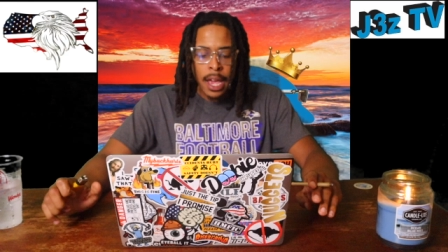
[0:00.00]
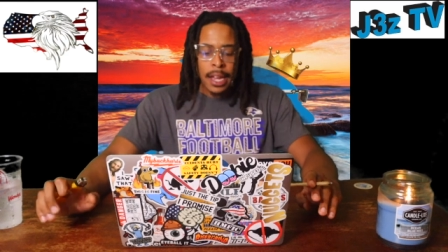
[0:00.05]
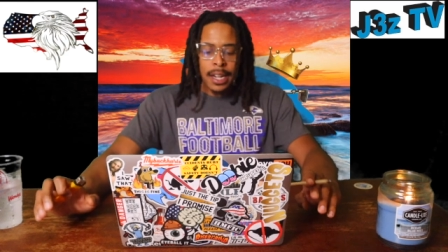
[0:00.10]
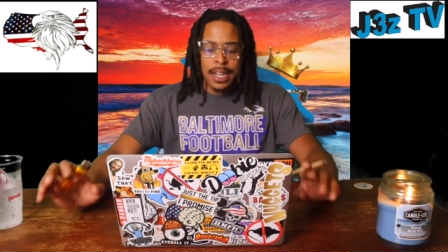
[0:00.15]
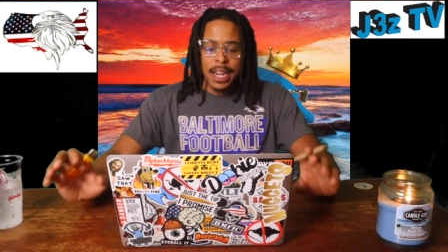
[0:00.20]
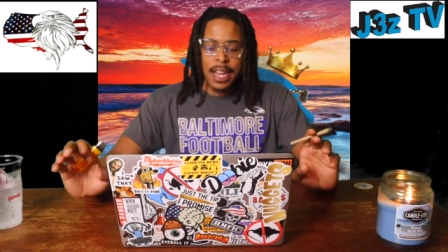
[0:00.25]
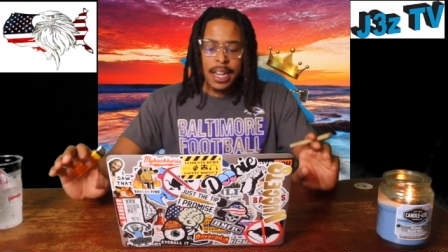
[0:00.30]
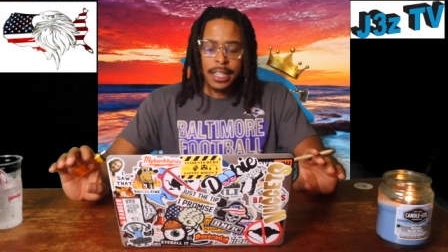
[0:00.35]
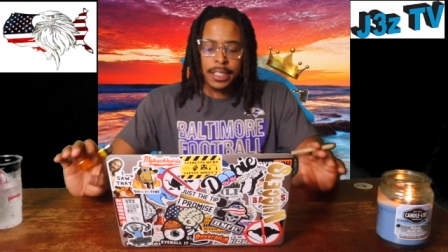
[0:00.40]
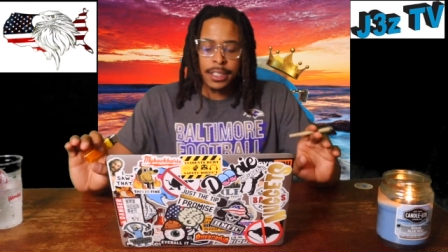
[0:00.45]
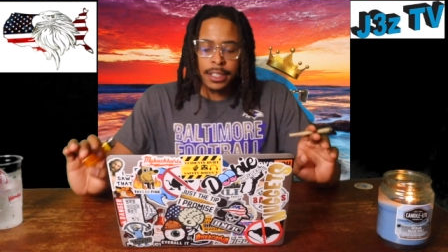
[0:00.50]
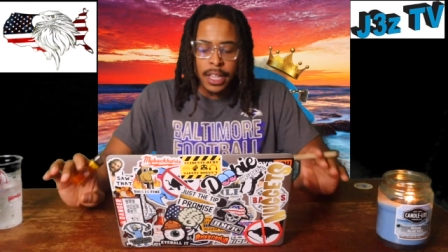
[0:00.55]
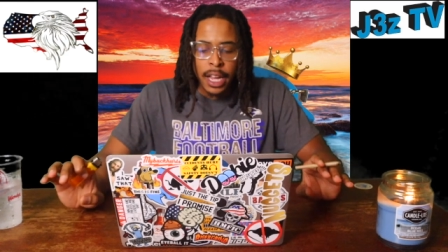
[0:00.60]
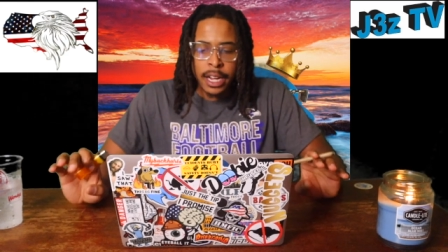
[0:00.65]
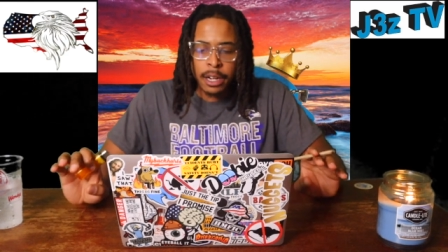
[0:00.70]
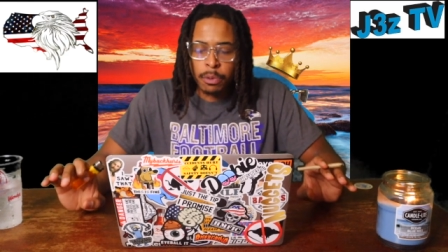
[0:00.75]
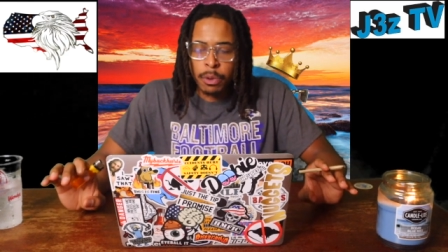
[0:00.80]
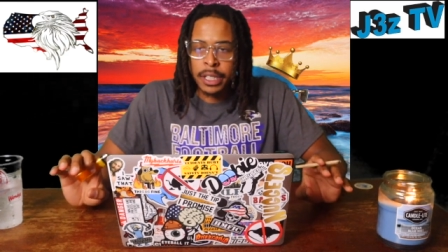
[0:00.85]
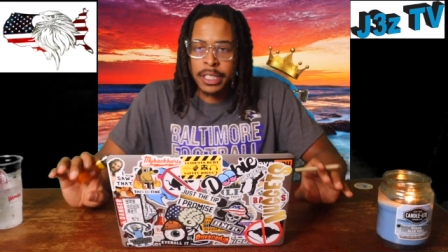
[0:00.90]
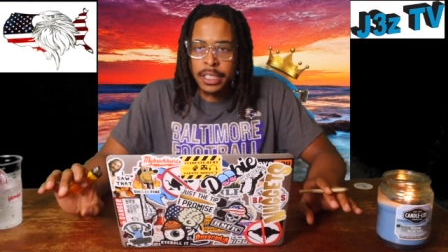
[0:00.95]
niggas
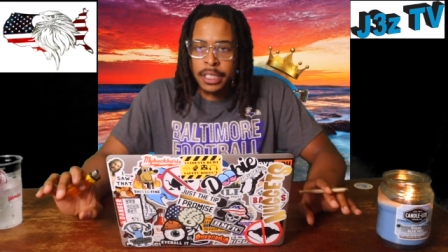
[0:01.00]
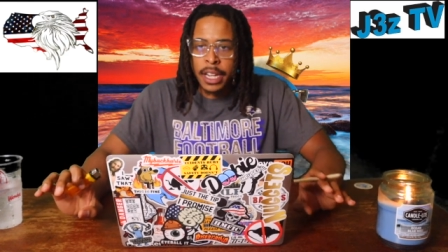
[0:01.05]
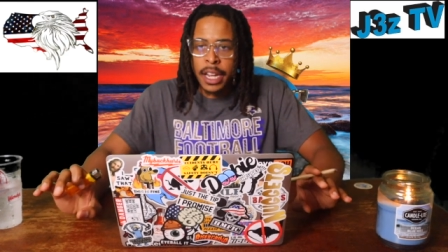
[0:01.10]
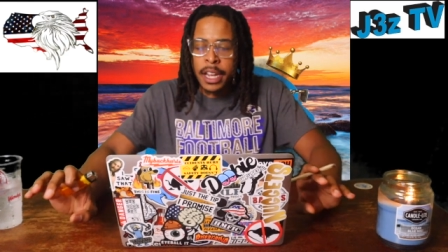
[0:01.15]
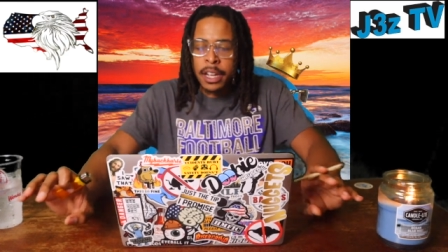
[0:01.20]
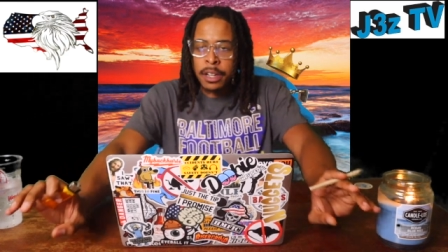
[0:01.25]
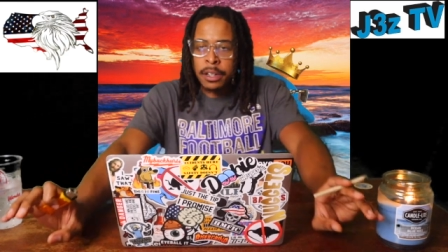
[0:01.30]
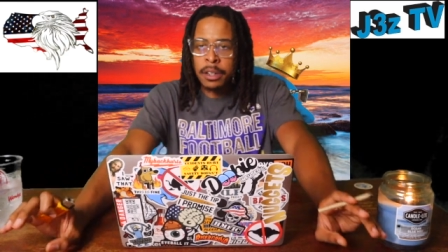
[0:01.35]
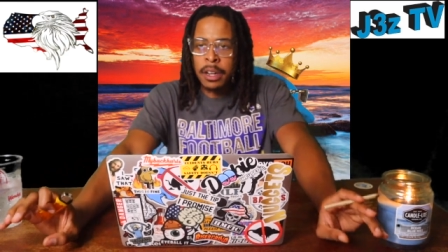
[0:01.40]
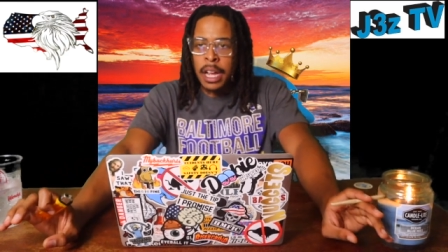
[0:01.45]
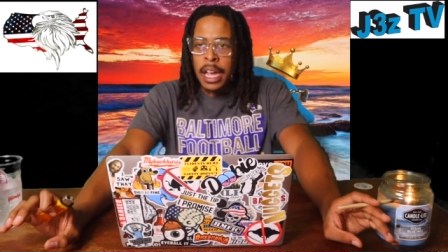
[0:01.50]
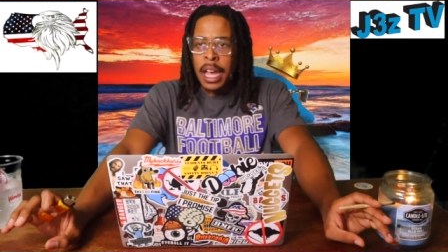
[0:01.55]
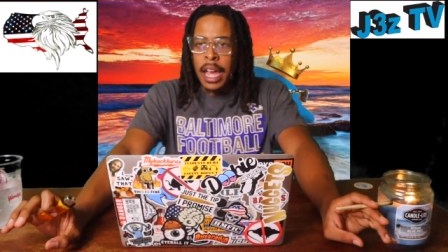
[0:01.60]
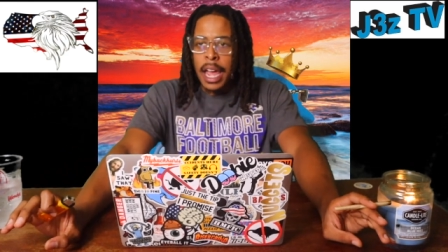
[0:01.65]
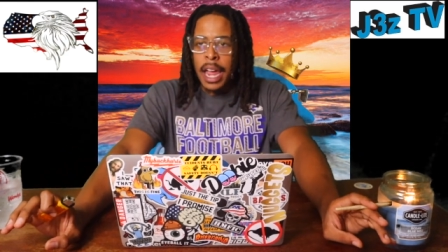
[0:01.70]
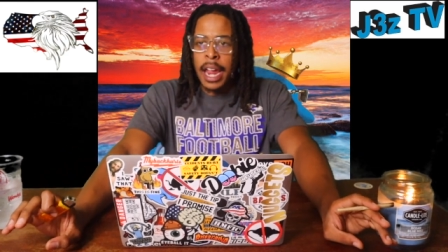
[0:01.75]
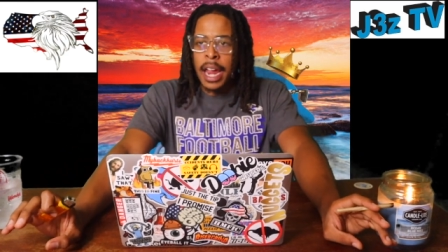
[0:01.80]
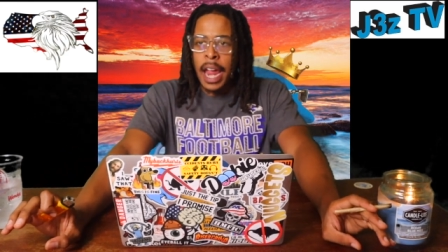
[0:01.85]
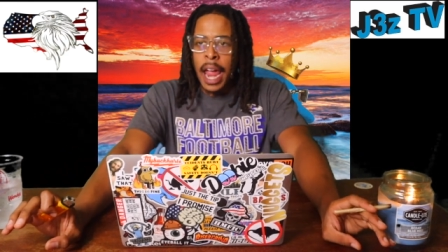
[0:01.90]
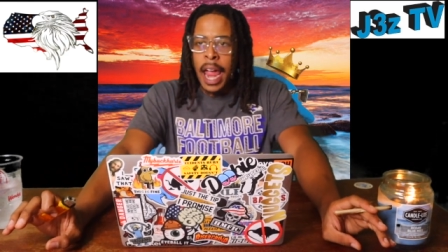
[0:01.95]
think we still
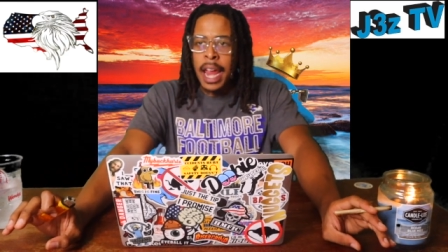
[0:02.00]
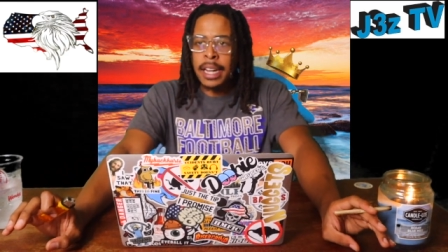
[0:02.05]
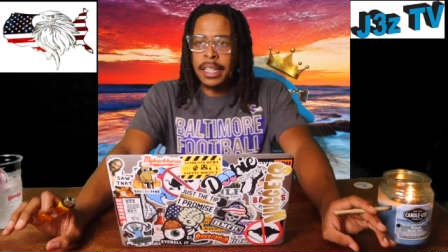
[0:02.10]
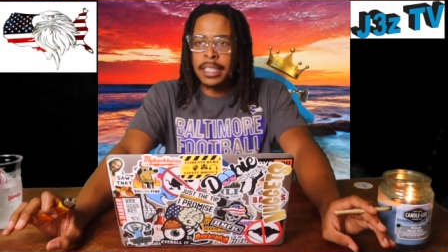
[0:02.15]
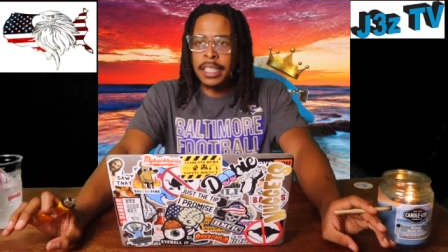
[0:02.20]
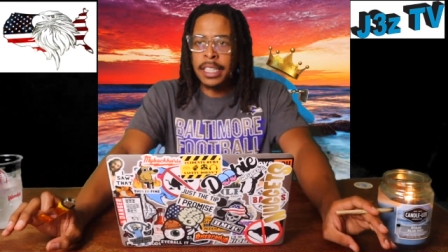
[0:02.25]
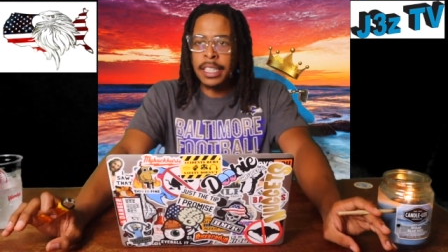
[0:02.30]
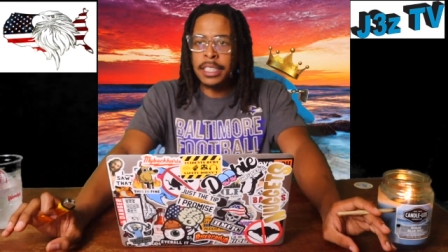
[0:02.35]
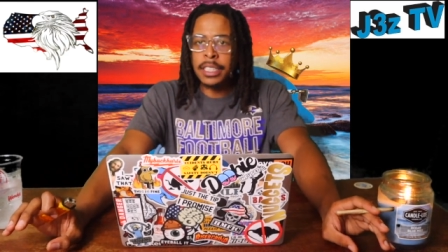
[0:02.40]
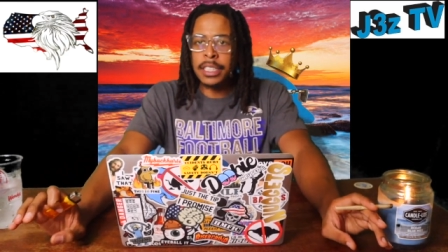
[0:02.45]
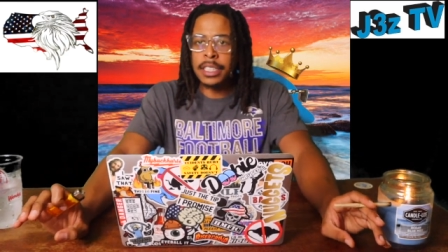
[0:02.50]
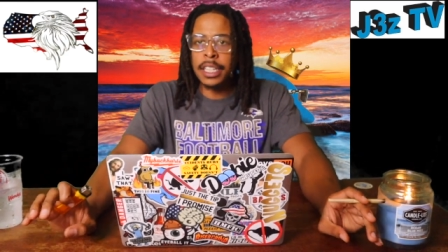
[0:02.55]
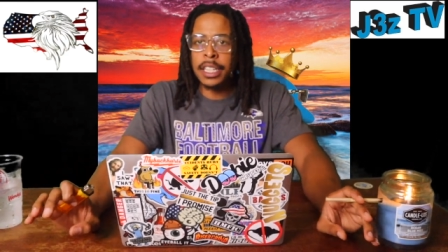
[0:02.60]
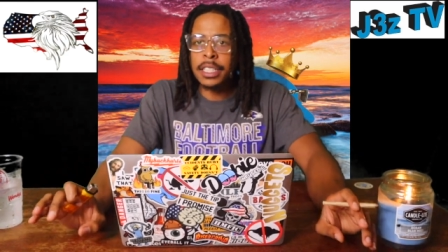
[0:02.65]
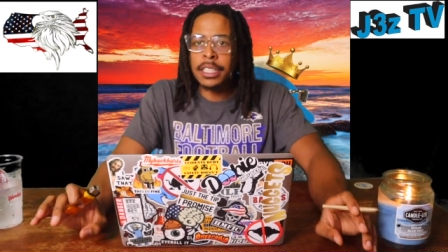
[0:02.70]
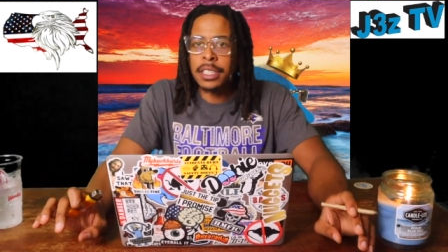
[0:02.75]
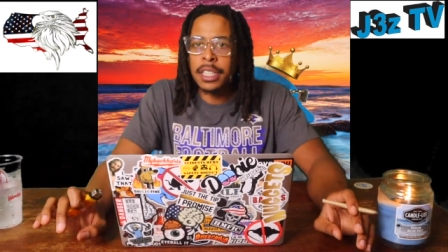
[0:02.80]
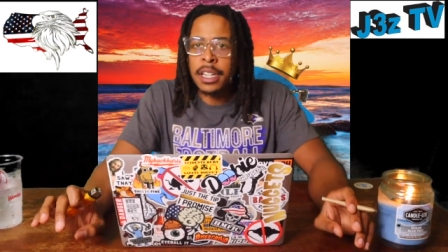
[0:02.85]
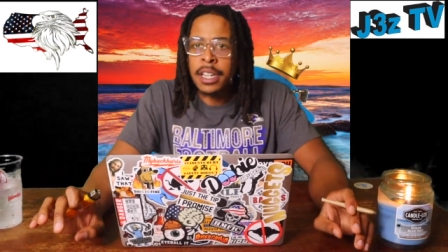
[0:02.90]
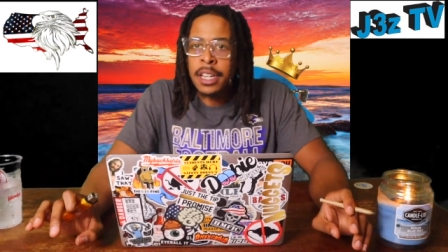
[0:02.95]
in
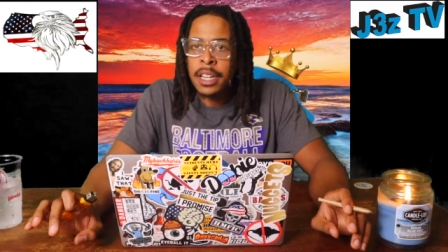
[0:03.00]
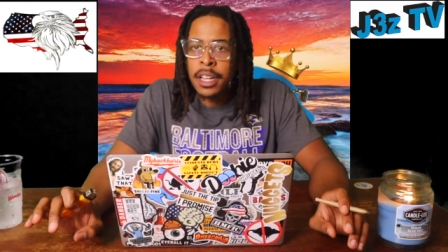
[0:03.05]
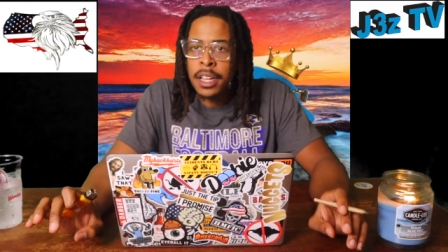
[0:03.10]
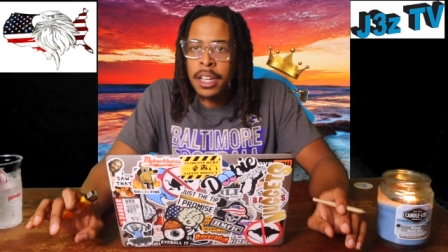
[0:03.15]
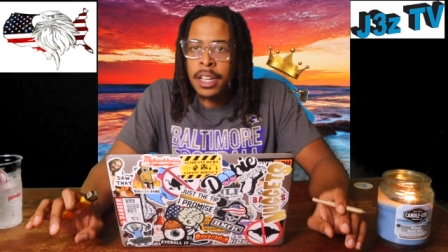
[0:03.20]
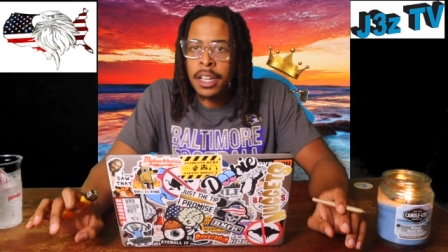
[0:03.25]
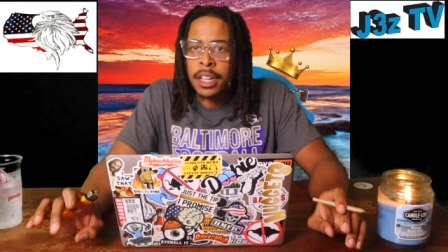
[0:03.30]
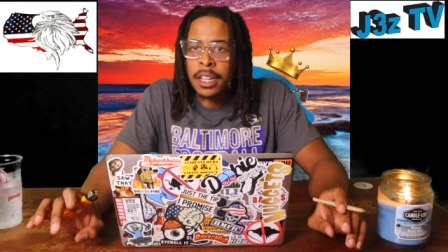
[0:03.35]
1860